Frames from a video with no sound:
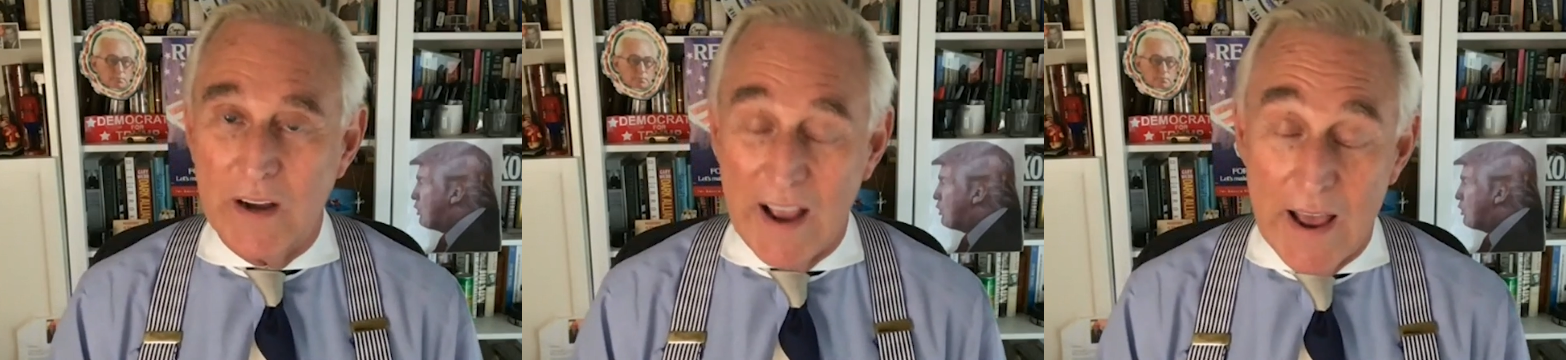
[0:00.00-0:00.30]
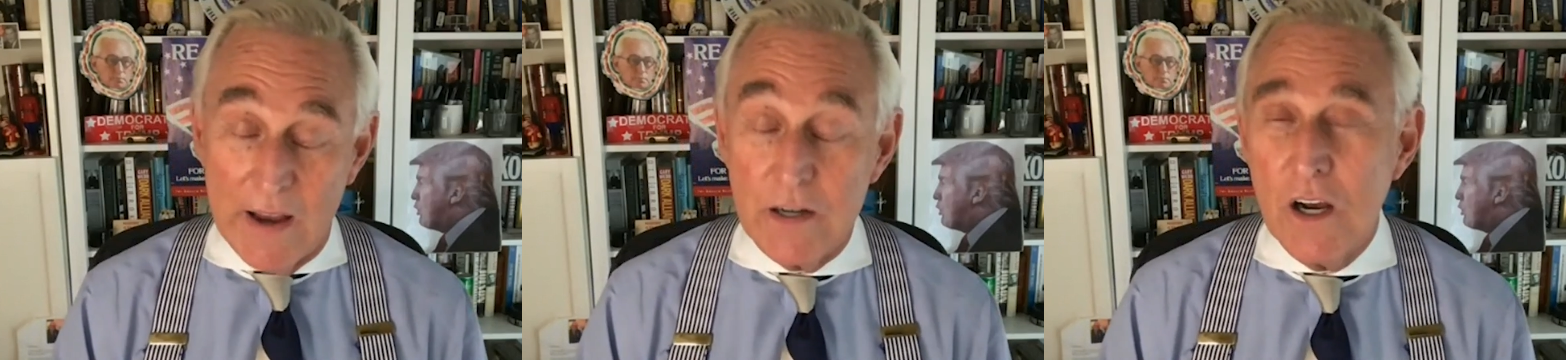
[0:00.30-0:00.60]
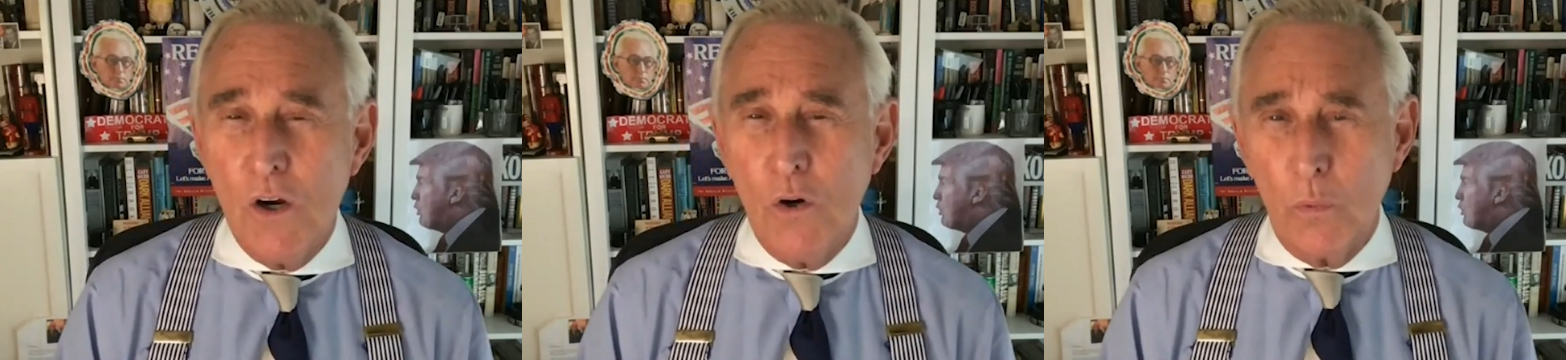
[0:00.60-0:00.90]
Speaker 1: we had,
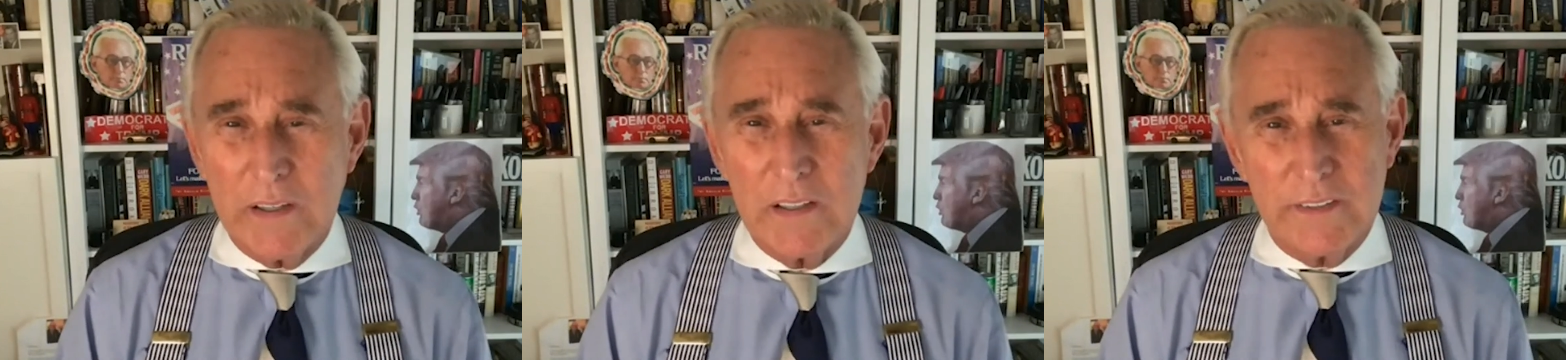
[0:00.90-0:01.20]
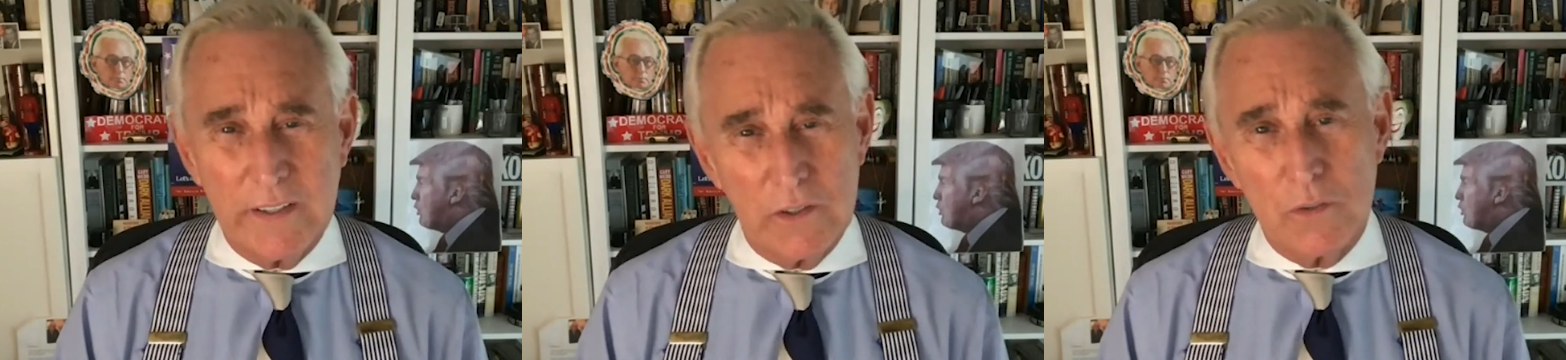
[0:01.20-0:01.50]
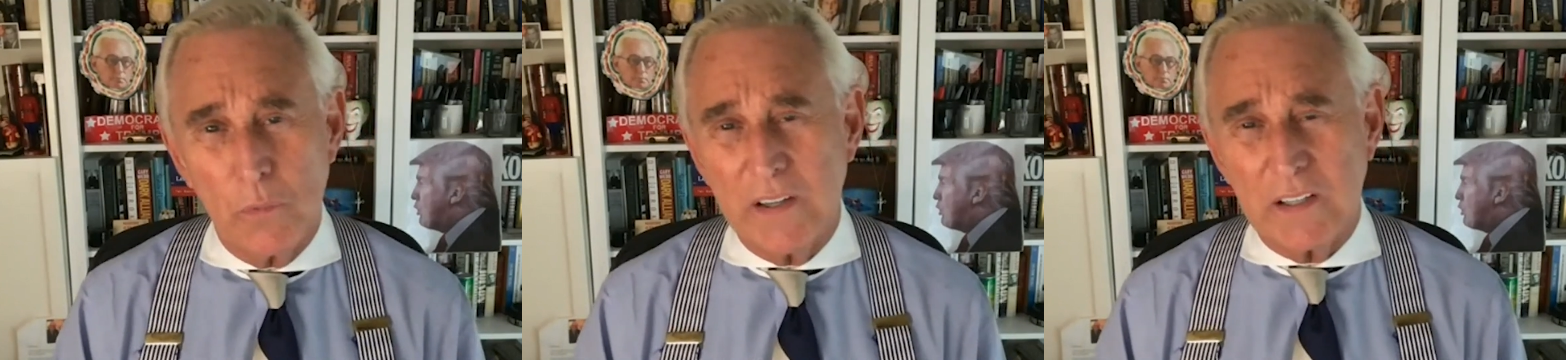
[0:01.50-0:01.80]
we,
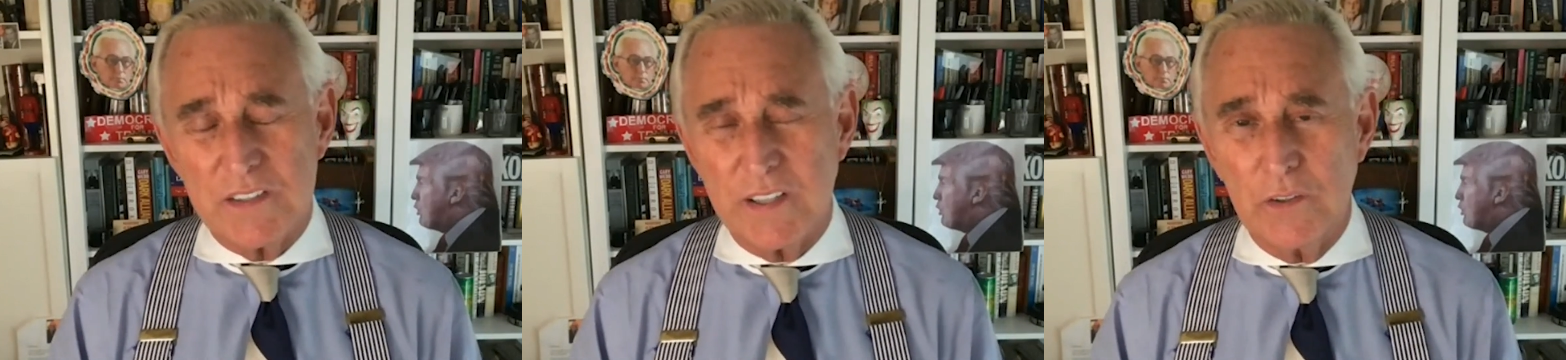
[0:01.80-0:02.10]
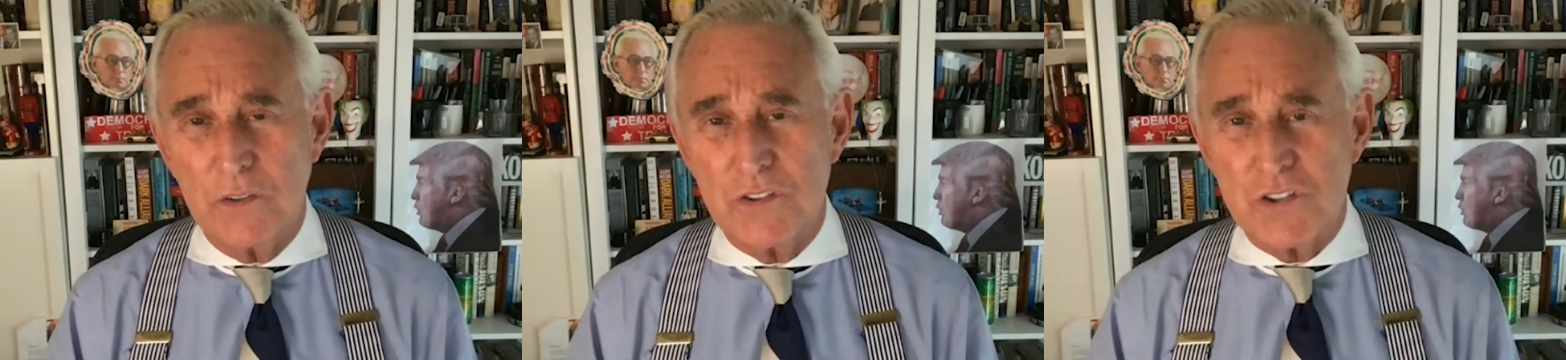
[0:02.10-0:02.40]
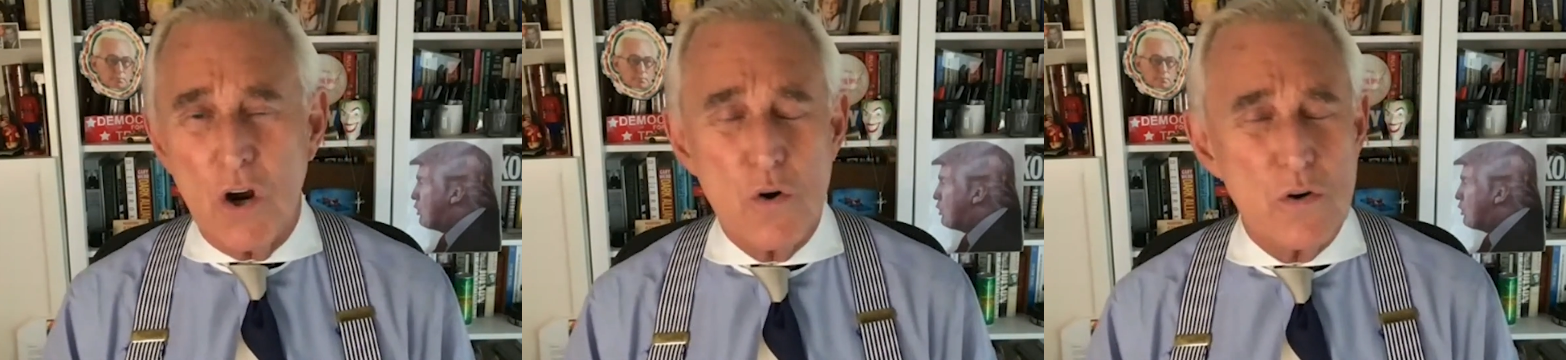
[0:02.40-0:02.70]
consider, we considered
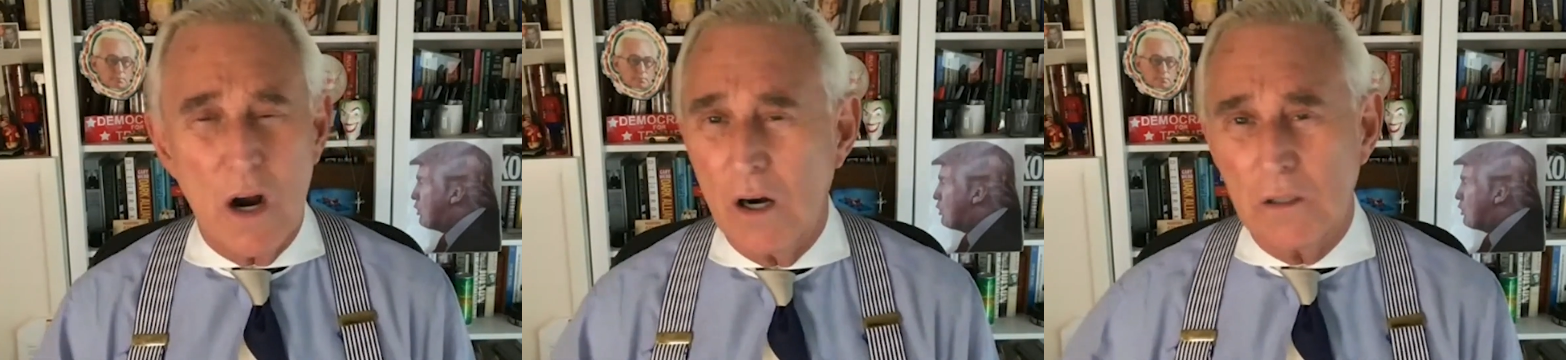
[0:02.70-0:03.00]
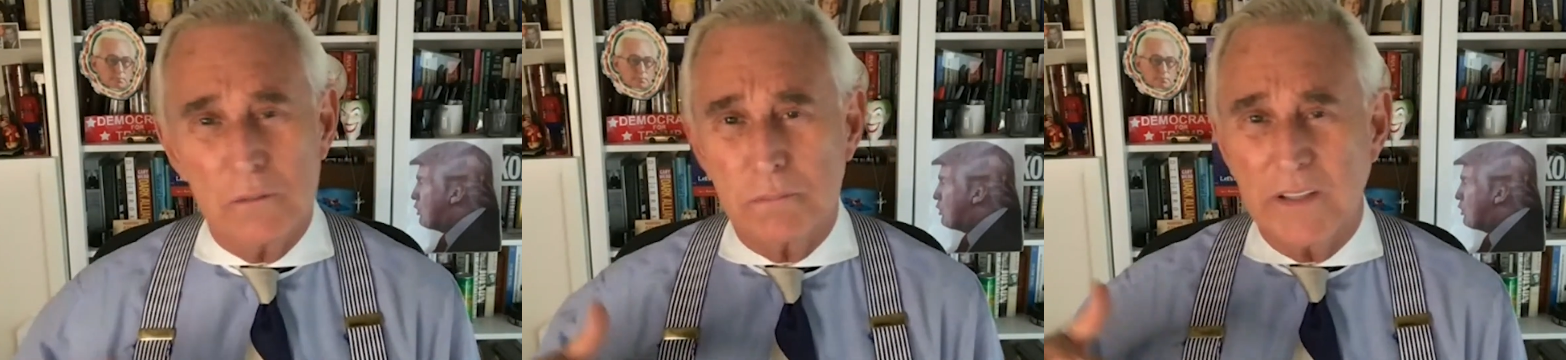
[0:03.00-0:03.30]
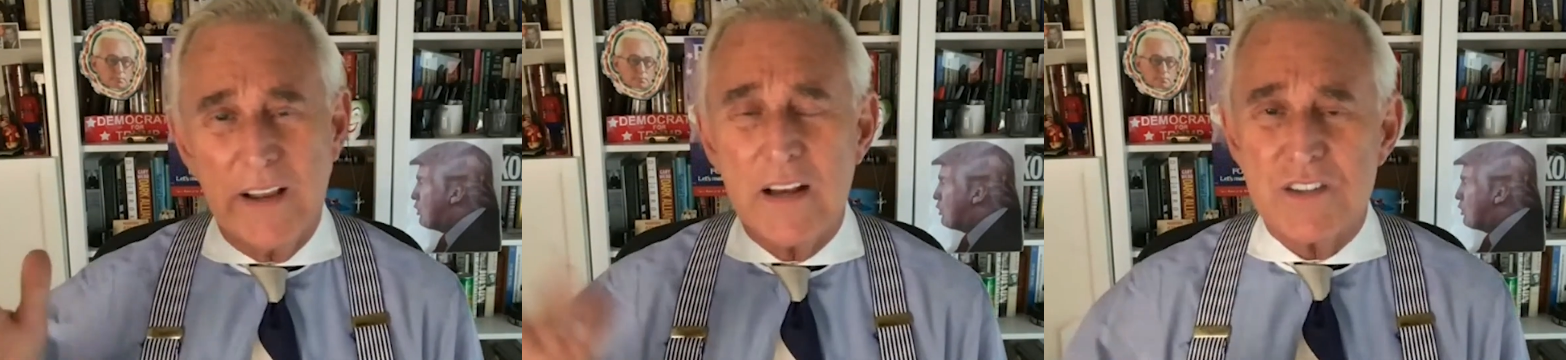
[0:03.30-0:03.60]
Stone our
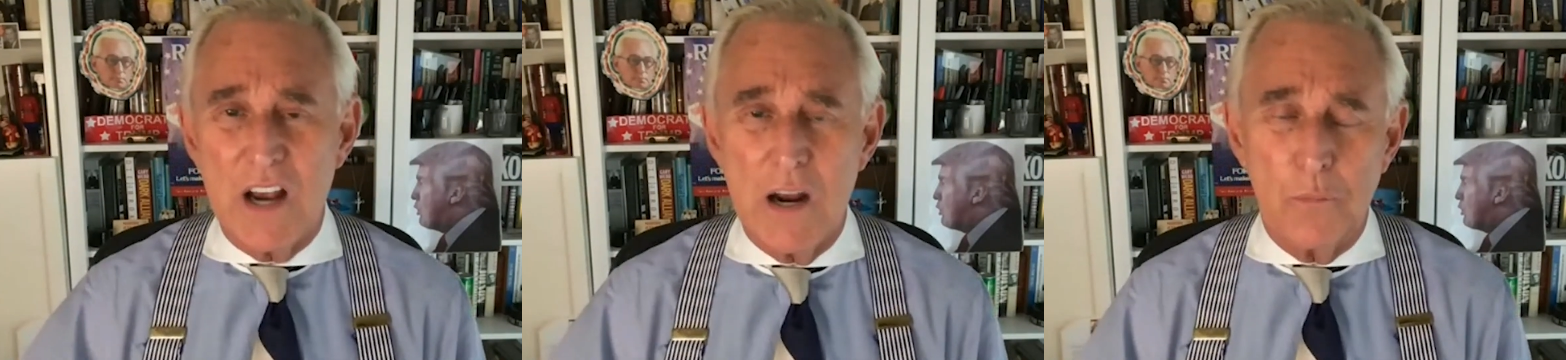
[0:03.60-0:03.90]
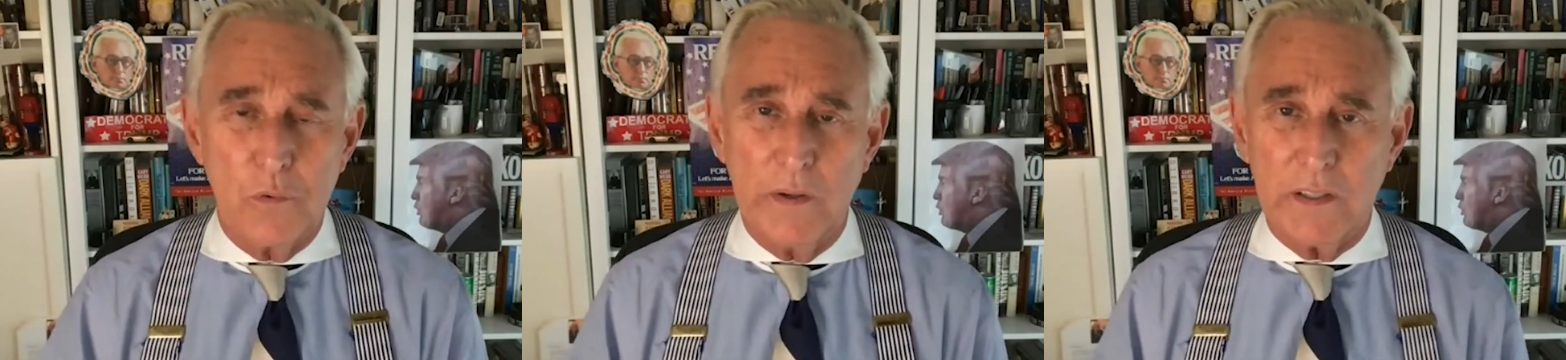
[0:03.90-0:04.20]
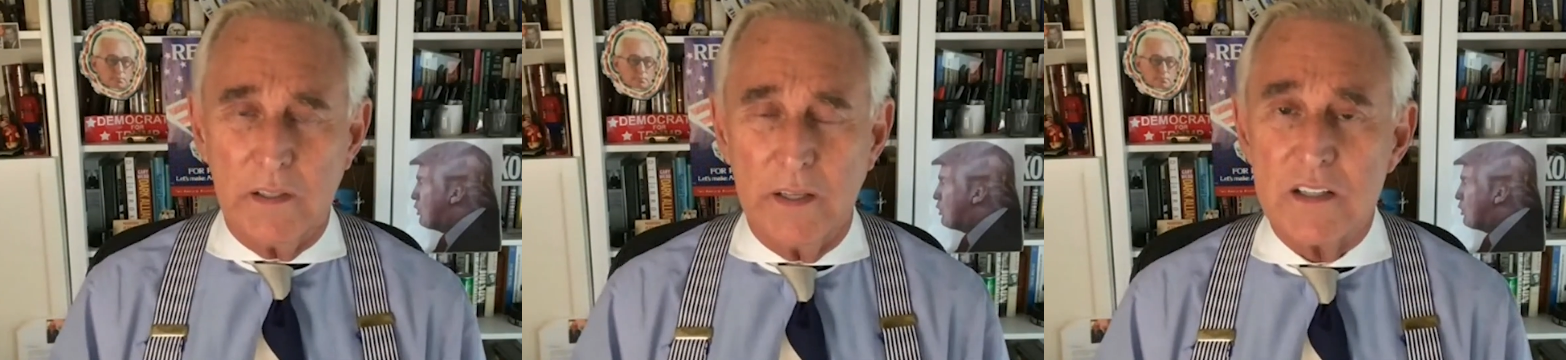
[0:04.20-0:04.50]
liaison with
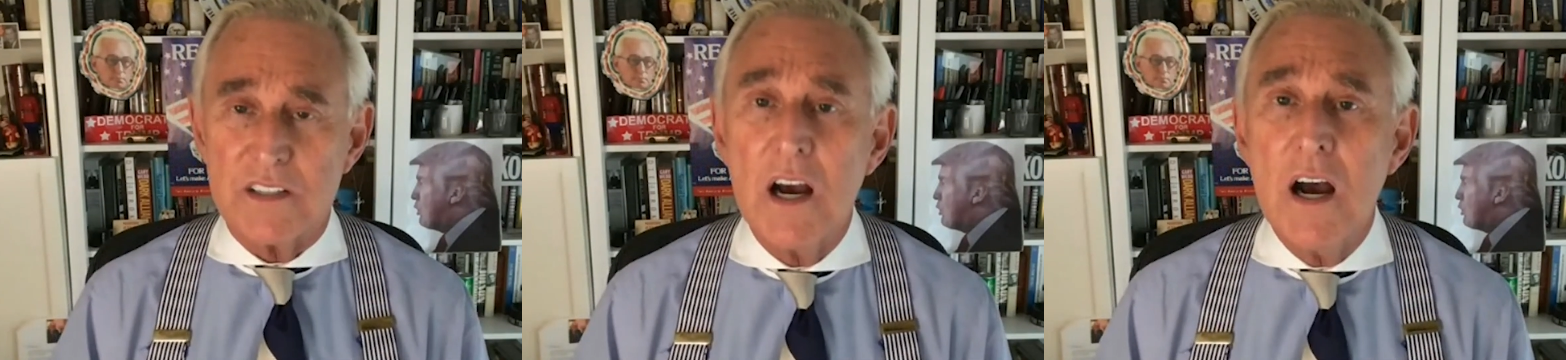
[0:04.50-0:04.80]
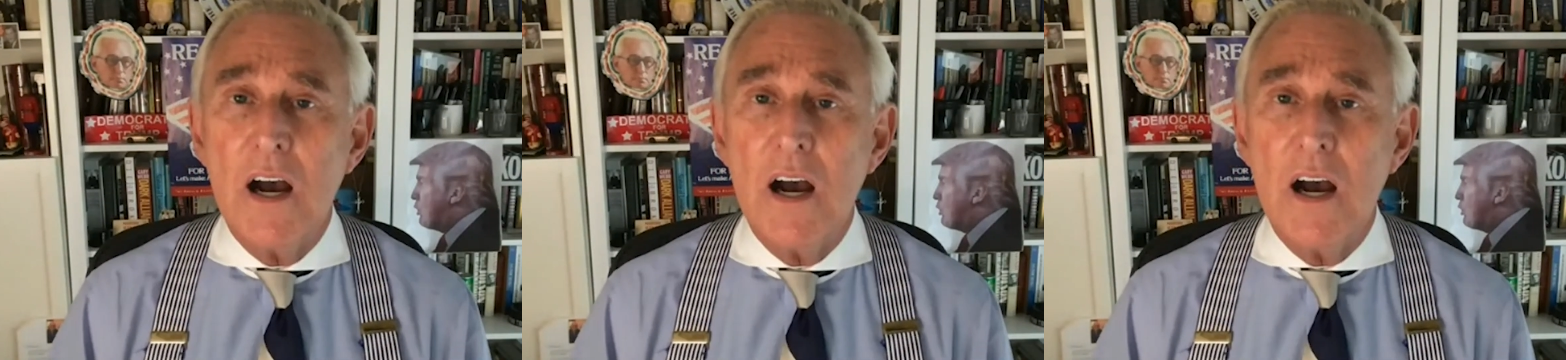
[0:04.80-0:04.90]
WikiLeaks.